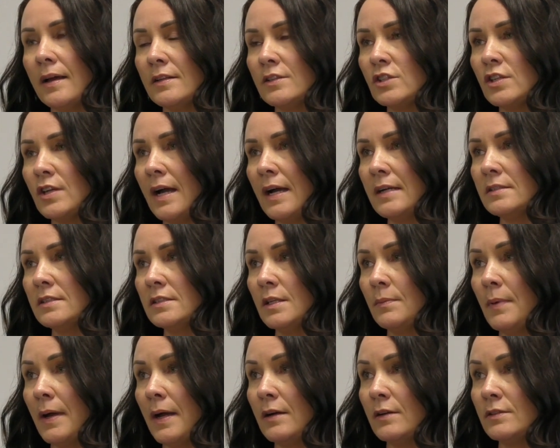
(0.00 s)
and chatted
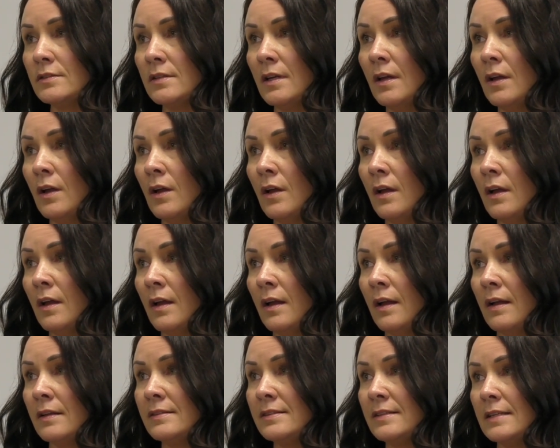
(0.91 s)
about,
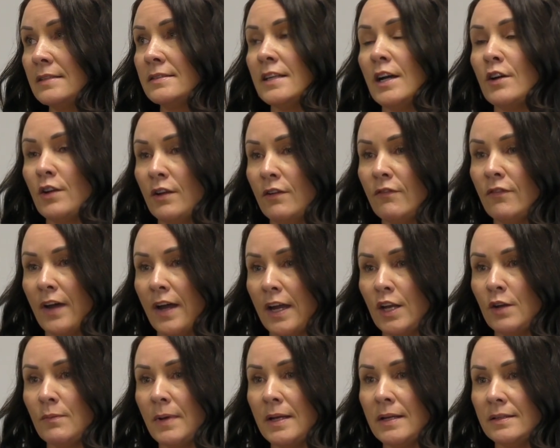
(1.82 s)
does our
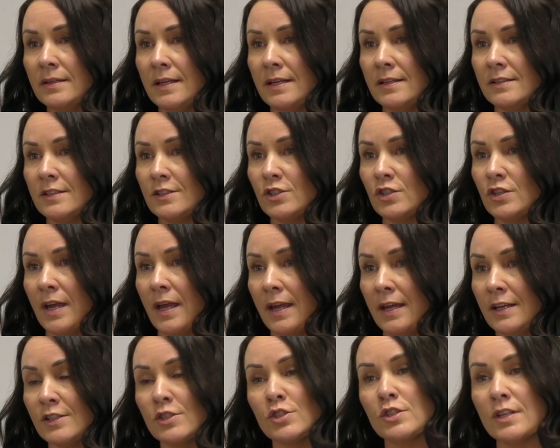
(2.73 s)
environment need to
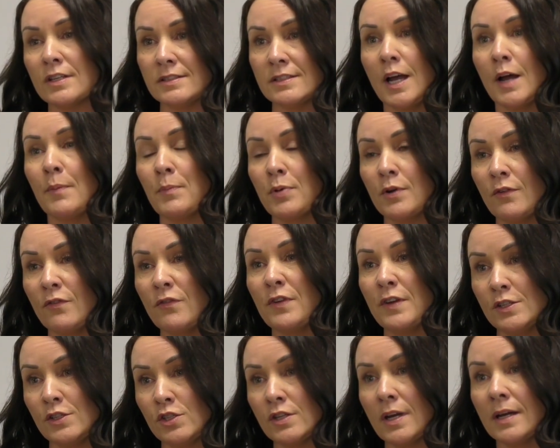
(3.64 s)
change? Does our
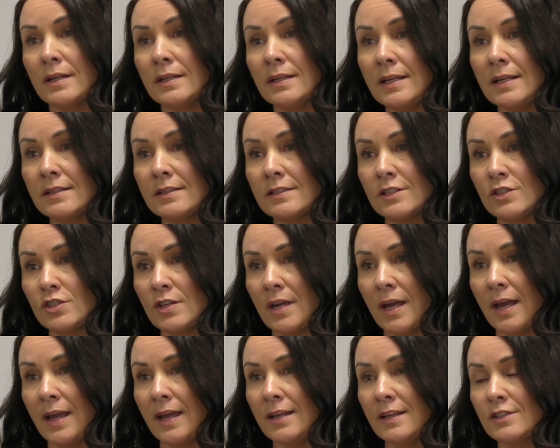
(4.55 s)
provision need to
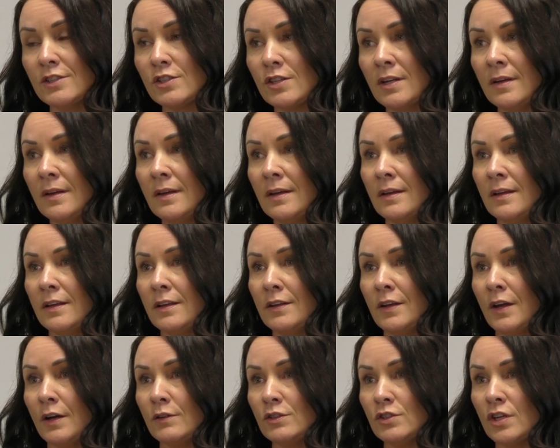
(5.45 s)
change? You
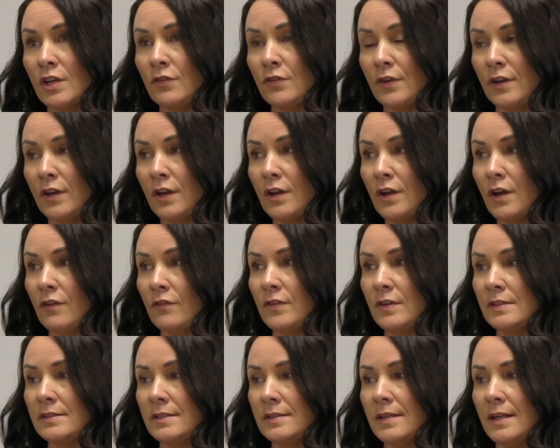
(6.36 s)
know, children are not
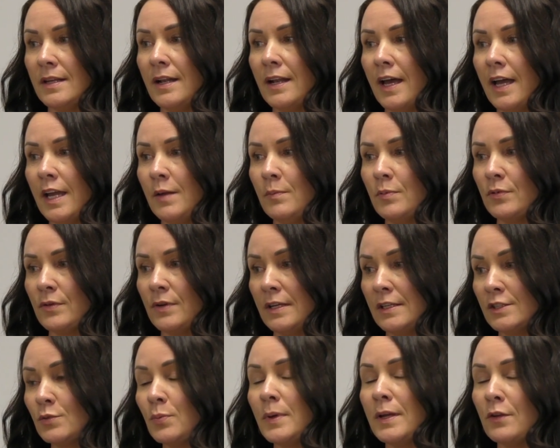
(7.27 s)
visiting
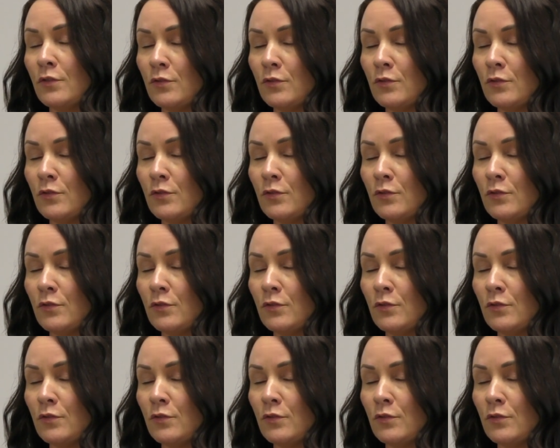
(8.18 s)
libraries. We